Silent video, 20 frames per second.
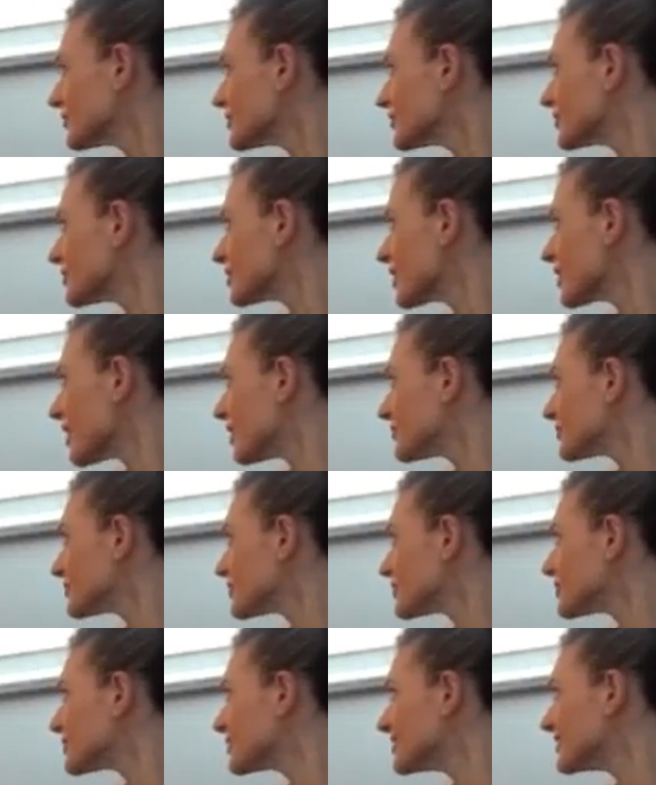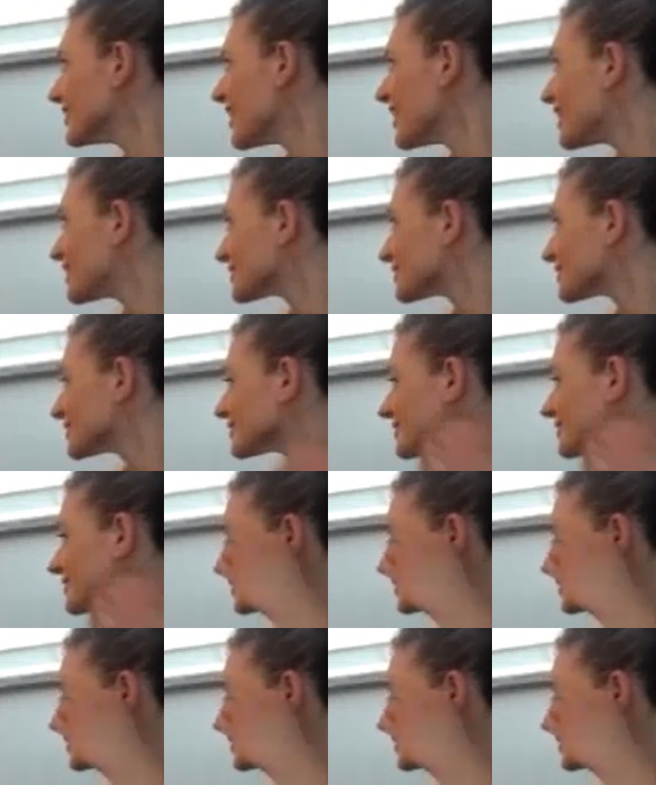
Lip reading: with the left. Yes, good